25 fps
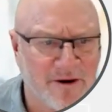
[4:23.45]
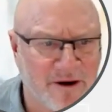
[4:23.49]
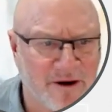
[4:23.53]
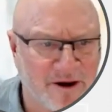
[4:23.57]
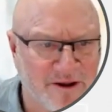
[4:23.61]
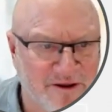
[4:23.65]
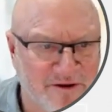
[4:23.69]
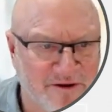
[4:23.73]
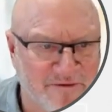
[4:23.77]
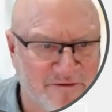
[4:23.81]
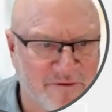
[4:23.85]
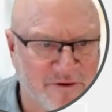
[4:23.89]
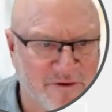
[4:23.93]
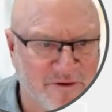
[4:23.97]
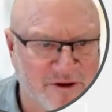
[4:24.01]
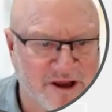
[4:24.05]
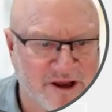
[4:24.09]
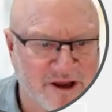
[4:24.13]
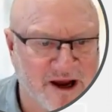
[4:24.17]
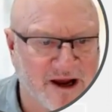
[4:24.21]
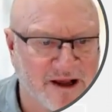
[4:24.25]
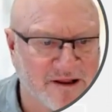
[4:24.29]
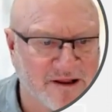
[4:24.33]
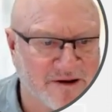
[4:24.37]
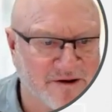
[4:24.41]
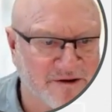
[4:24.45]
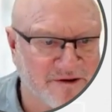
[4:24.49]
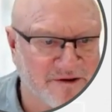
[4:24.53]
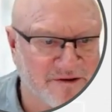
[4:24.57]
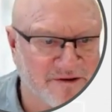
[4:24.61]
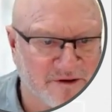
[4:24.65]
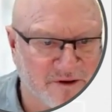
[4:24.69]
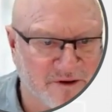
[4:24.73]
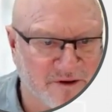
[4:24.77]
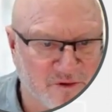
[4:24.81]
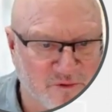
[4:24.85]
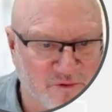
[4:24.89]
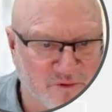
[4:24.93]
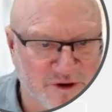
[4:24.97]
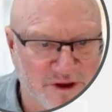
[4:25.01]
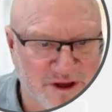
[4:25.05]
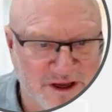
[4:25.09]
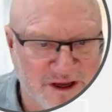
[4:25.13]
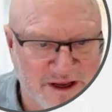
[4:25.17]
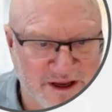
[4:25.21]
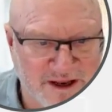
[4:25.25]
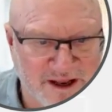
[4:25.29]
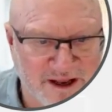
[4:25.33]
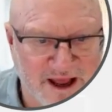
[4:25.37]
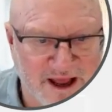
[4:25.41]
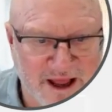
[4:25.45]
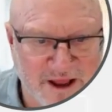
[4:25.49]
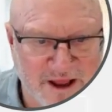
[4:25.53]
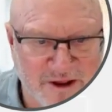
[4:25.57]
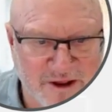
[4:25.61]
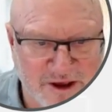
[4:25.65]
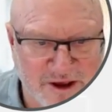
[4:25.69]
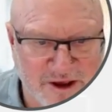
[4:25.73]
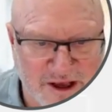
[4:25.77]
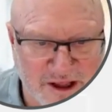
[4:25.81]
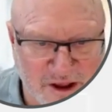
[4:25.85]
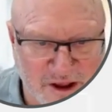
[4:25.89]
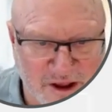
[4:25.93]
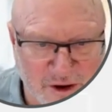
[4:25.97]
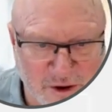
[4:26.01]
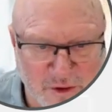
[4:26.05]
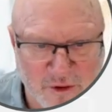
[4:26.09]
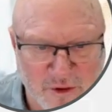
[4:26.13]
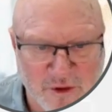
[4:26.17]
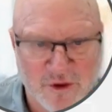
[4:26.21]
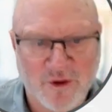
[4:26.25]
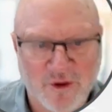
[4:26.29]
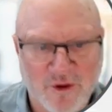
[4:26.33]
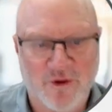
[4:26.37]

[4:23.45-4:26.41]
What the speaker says: are different colors, green and yellow,